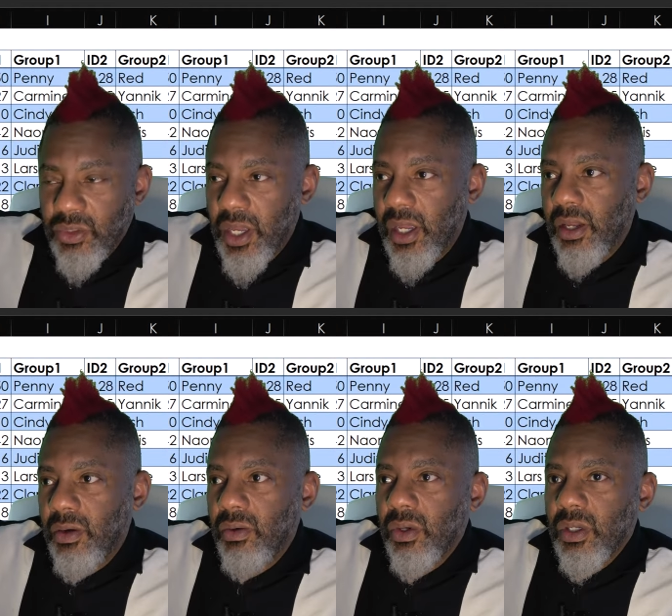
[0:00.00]

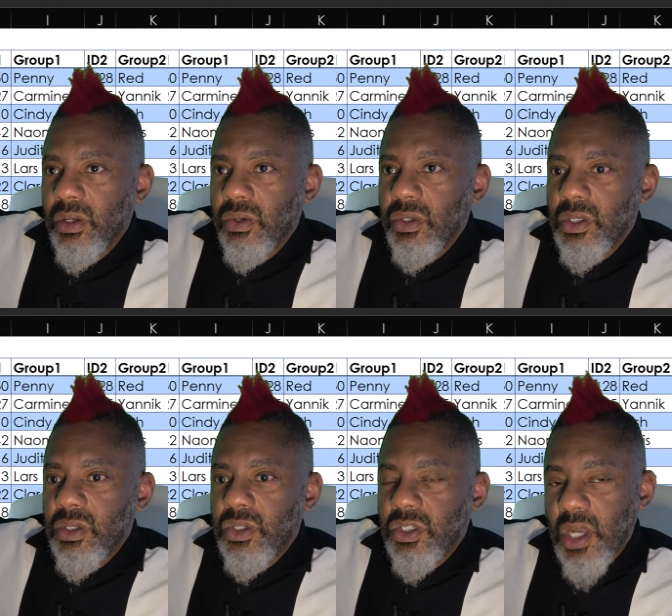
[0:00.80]
thinking,
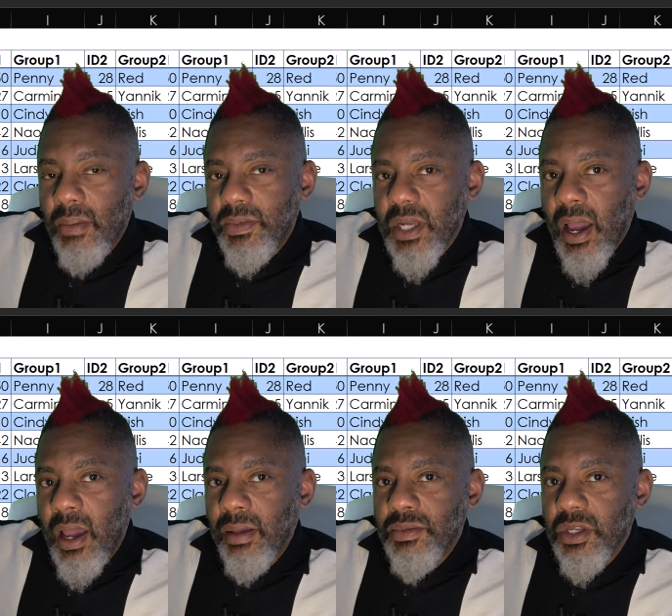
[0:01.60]

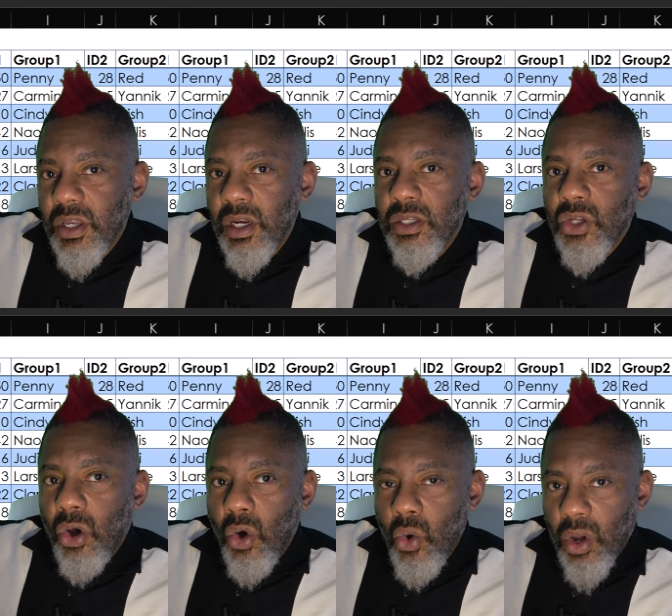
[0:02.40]
sometimes it is
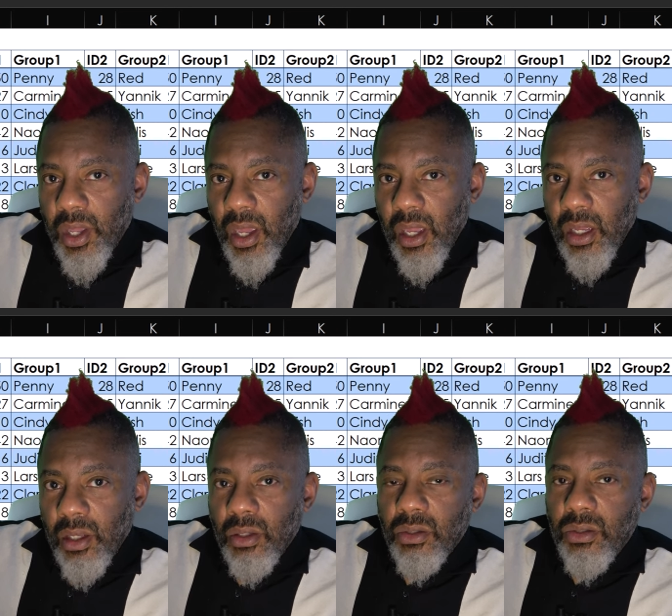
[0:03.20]

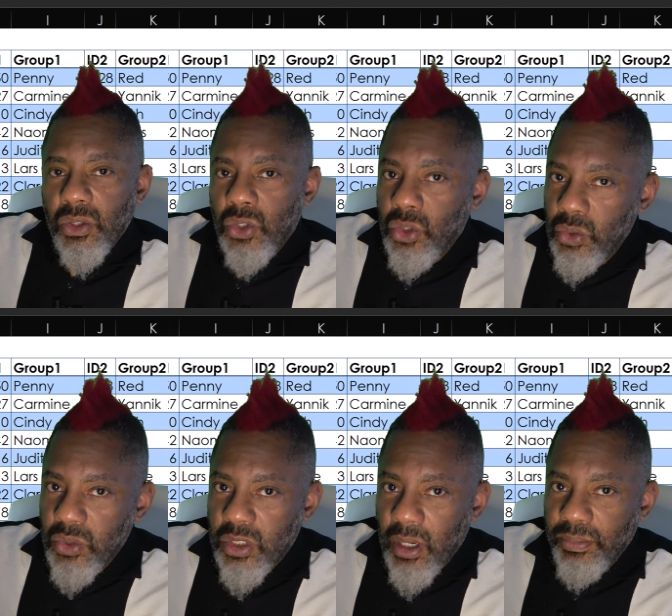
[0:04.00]
okay to
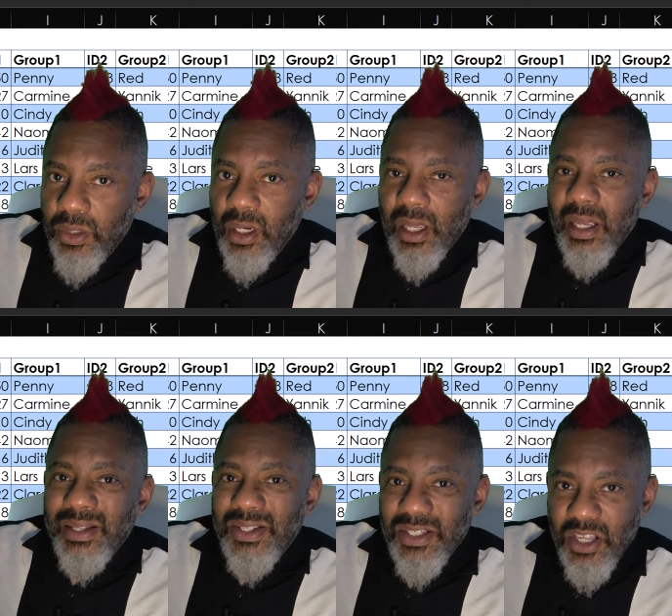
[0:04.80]
do something
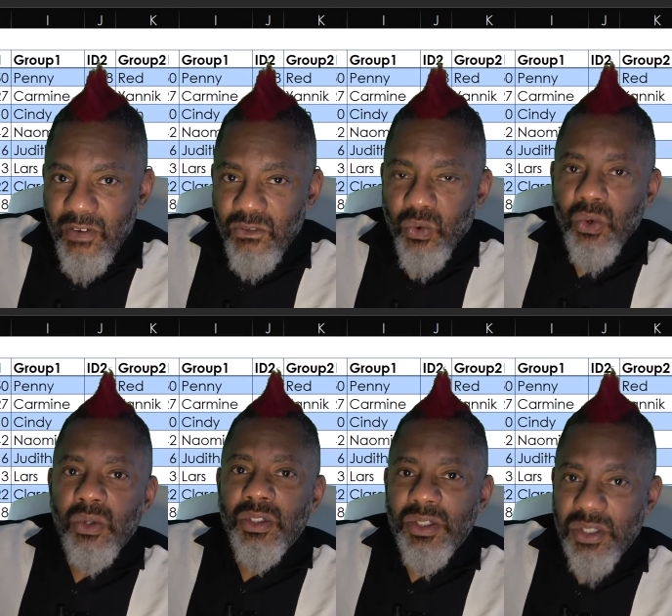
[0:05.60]
in
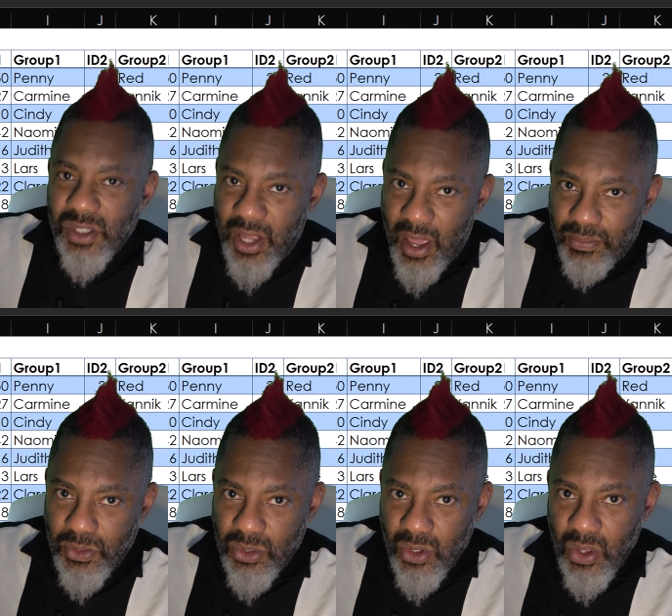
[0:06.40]
several
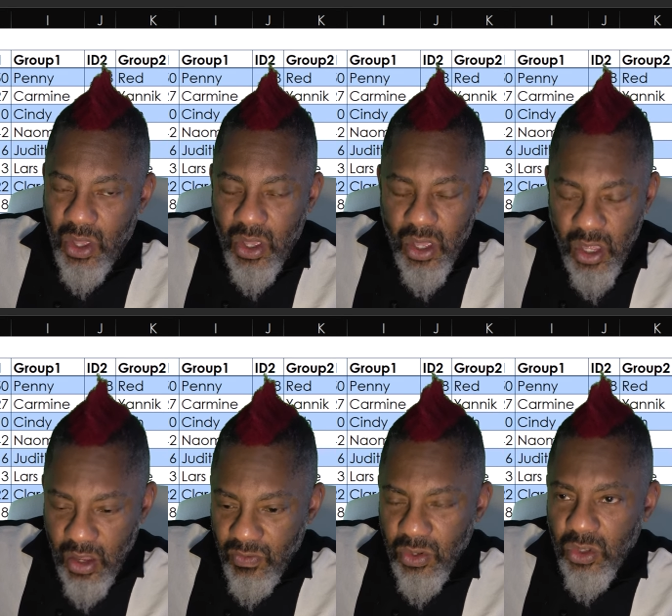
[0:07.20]
steps,
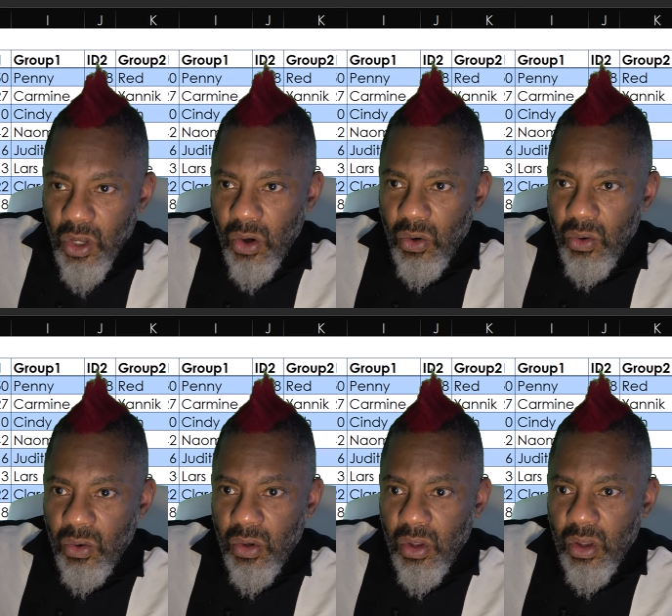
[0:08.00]
even
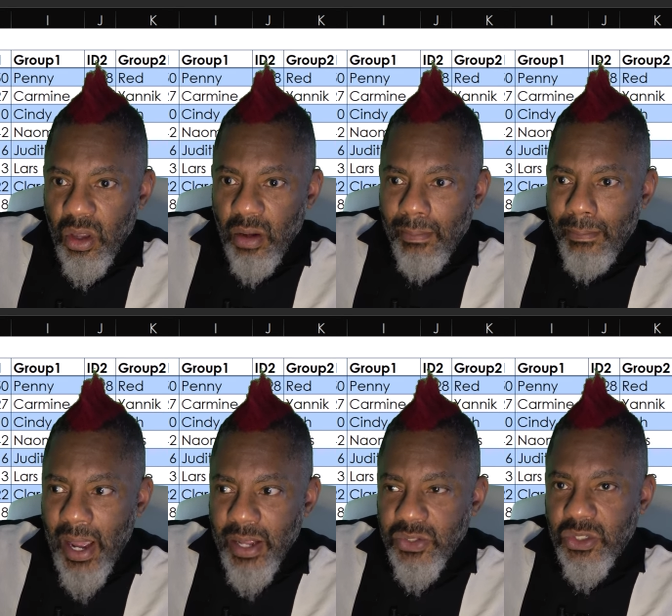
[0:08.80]
though it
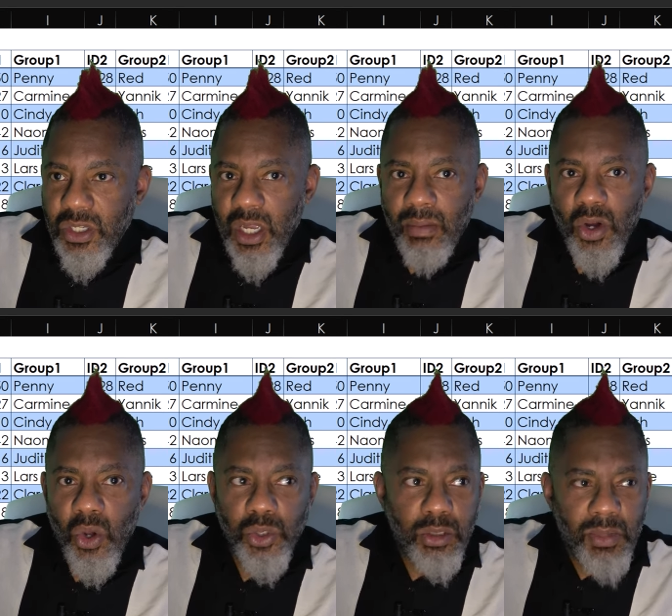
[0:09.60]
might seem
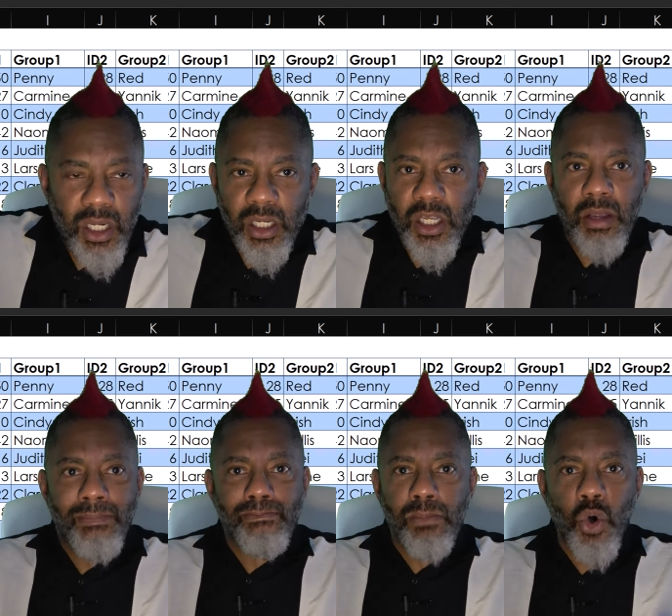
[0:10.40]

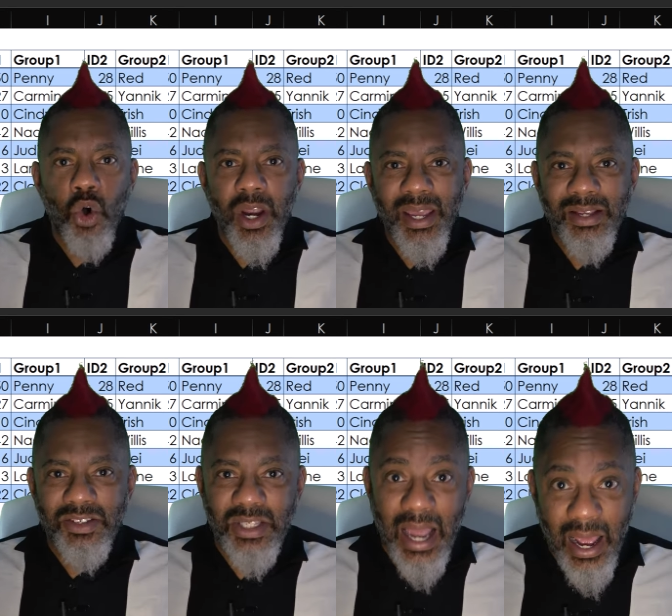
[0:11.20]
ultimately more
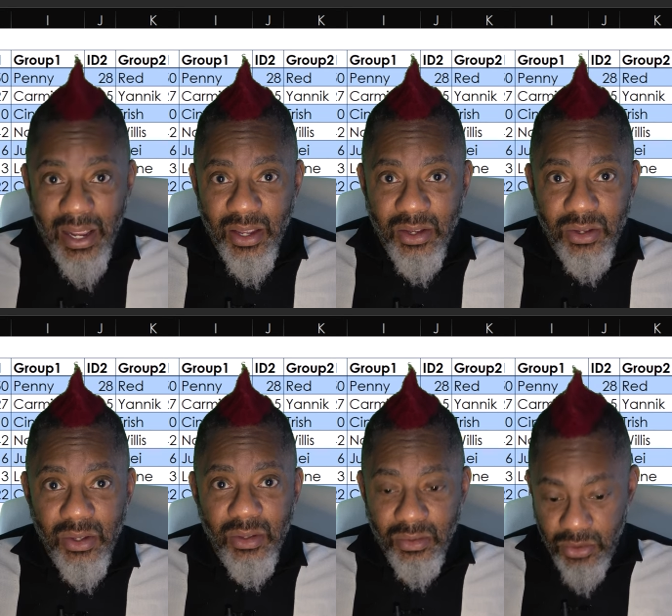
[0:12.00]
exotic
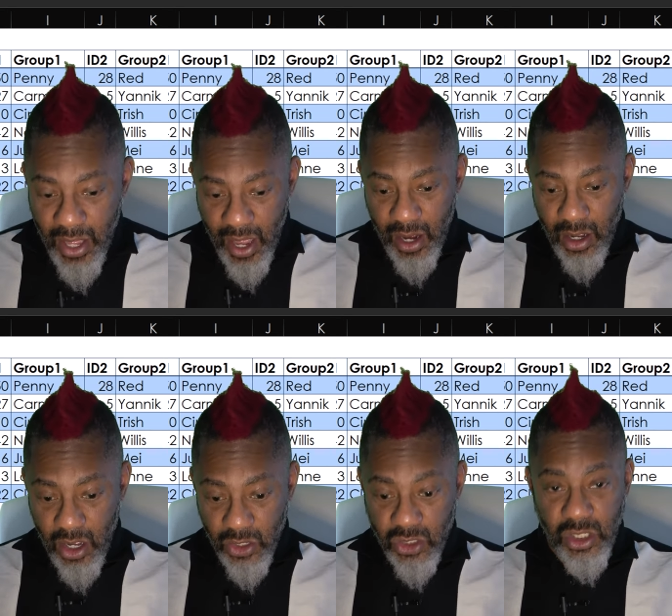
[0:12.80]
than
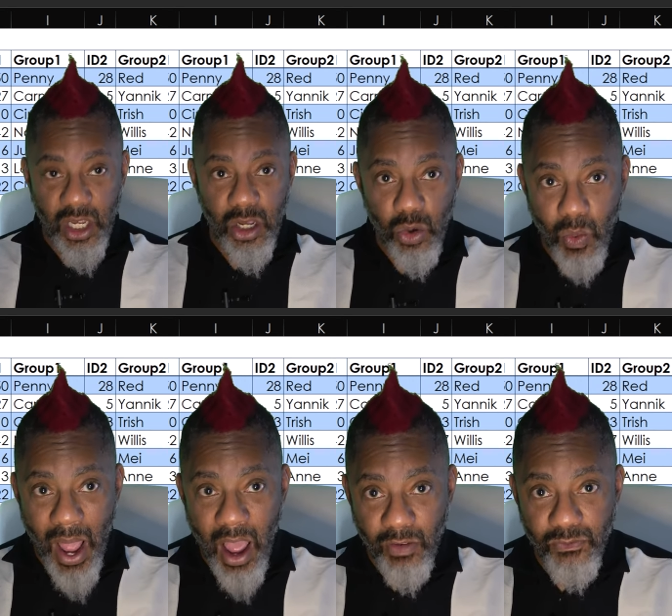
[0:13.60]
a single
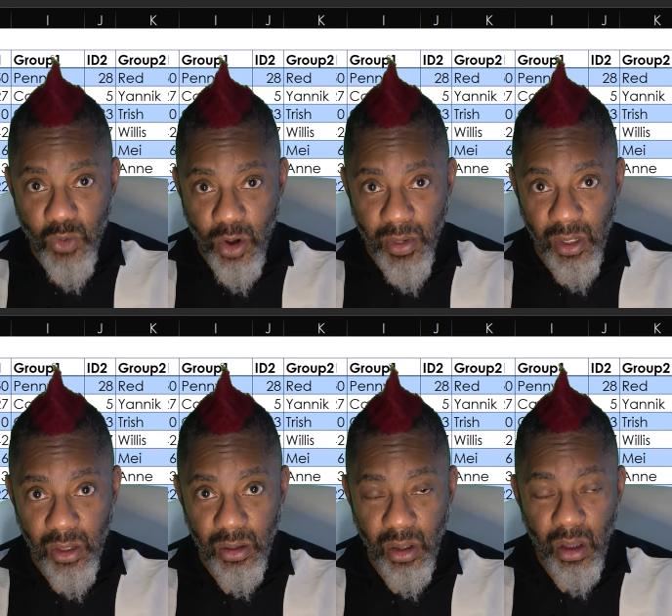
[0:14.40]
wild formula,